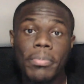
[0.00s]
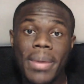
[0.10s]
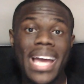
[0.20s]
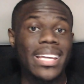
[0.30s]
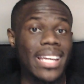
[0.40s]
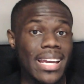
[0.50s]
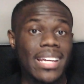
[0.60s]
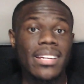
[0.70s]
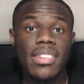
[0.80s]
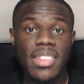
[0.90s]
back
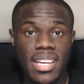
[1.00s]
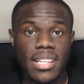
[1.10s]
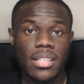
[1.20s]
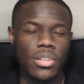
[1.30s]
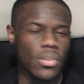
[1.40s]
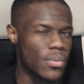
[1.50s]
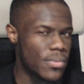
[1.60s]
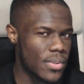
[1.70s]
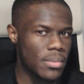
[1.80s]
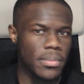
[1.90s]
in then. You
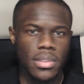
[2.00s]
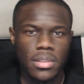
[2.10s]
feel me?